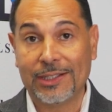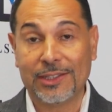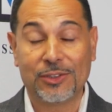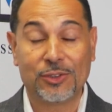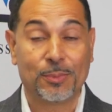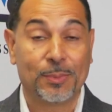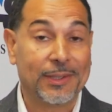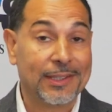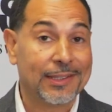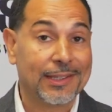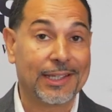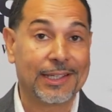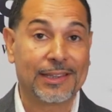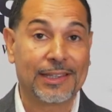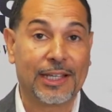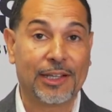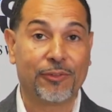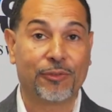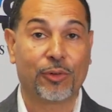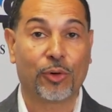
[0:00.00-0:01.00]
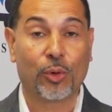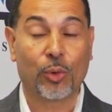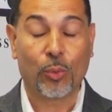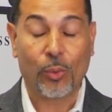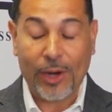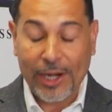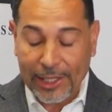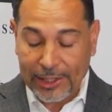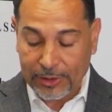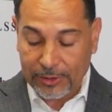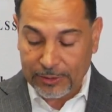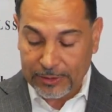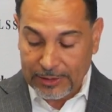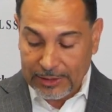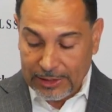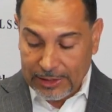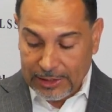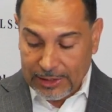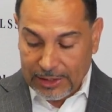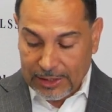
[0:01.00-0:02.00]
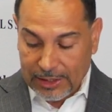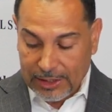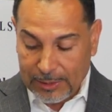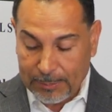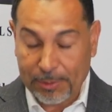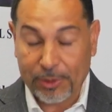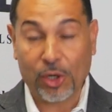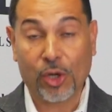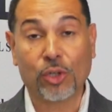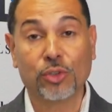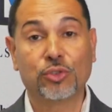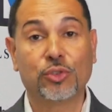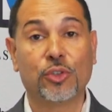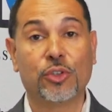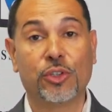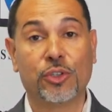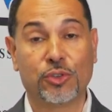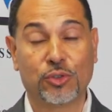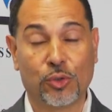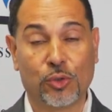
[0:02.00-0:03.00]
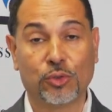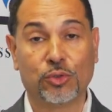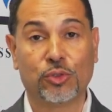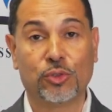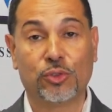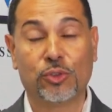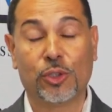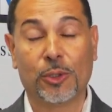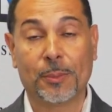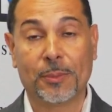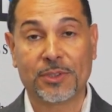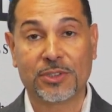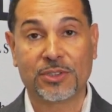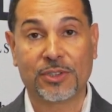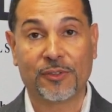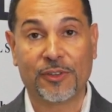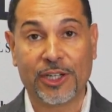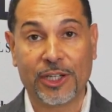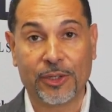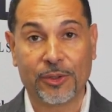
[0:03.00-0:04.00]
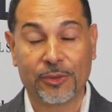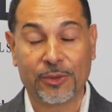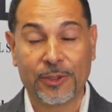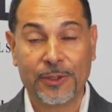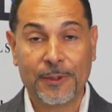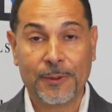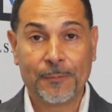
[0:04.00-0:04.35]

It's been like that for a while, but also the social determinants of health.